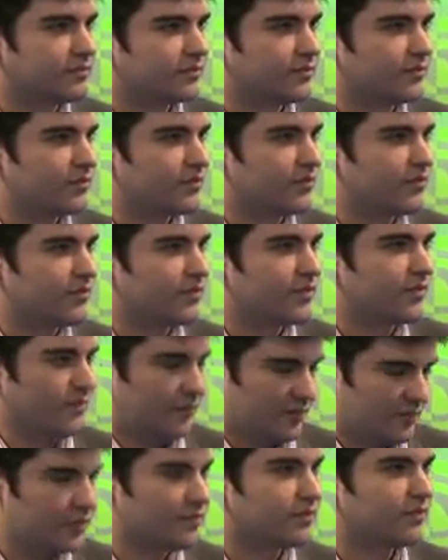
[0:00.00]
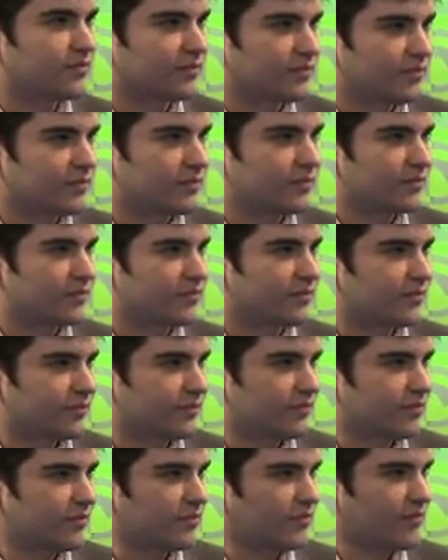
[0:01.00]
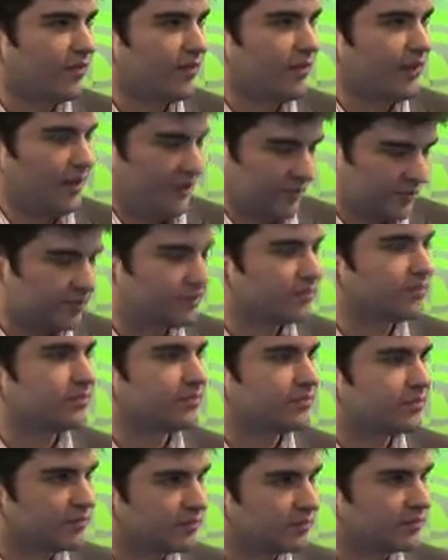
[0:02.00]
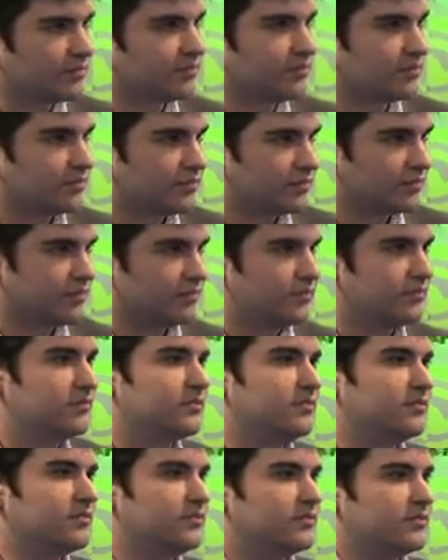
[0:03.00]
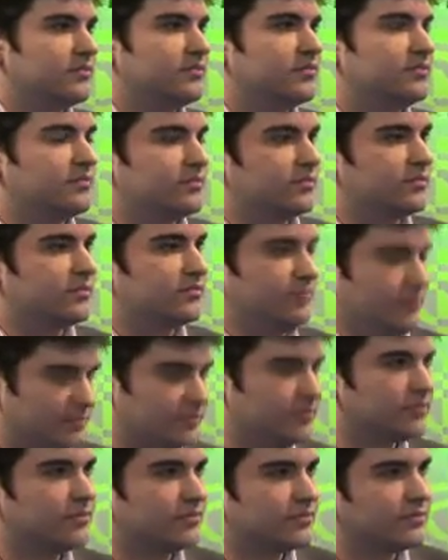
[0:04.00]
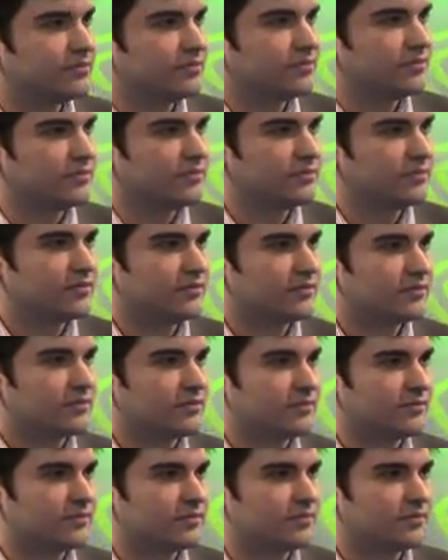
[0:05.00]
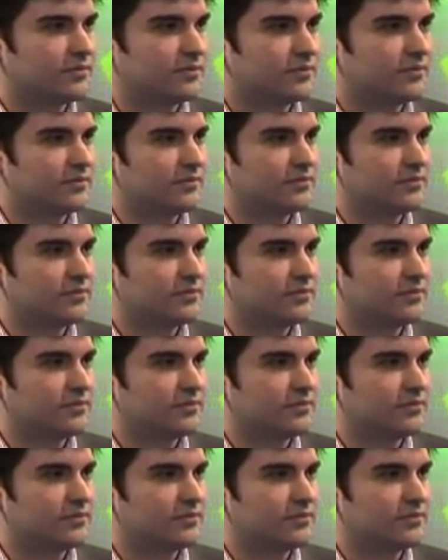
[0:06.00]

This person isn't speaking.